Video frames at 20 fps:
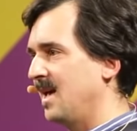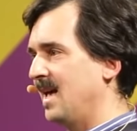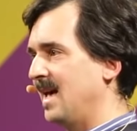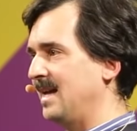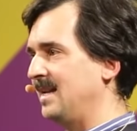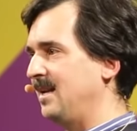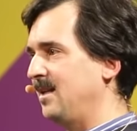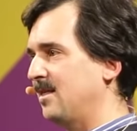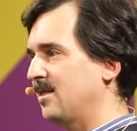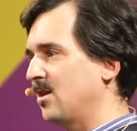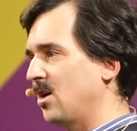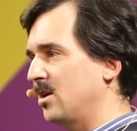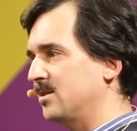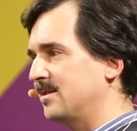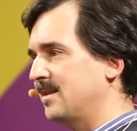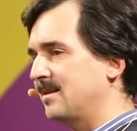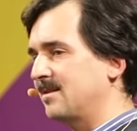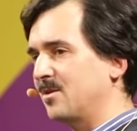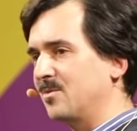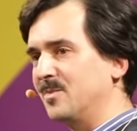And he
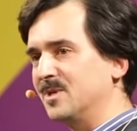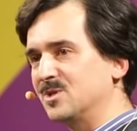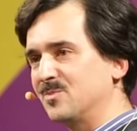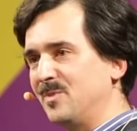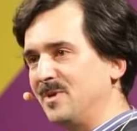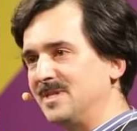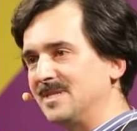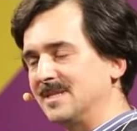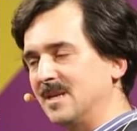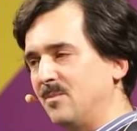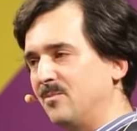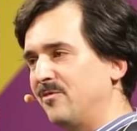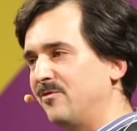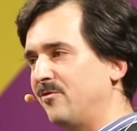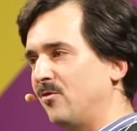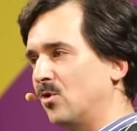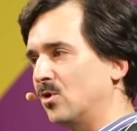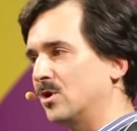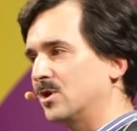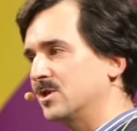thought that there must be some
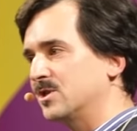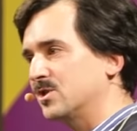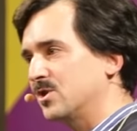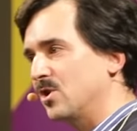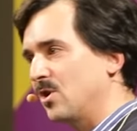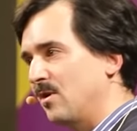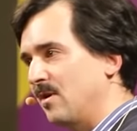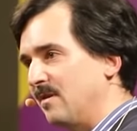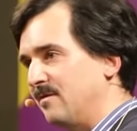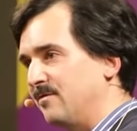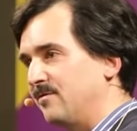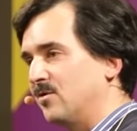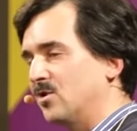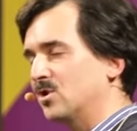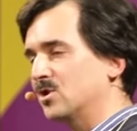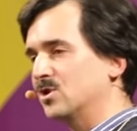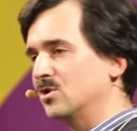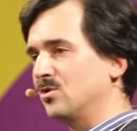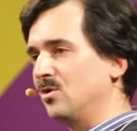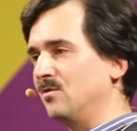force, a
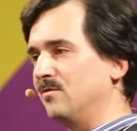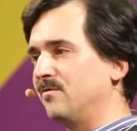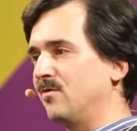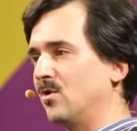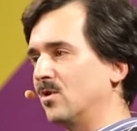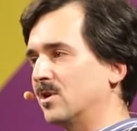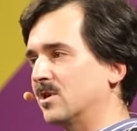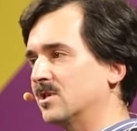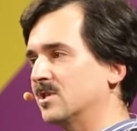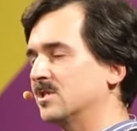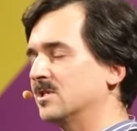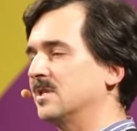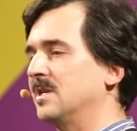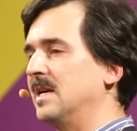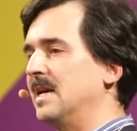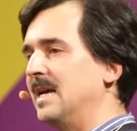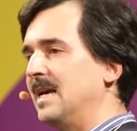vertical force,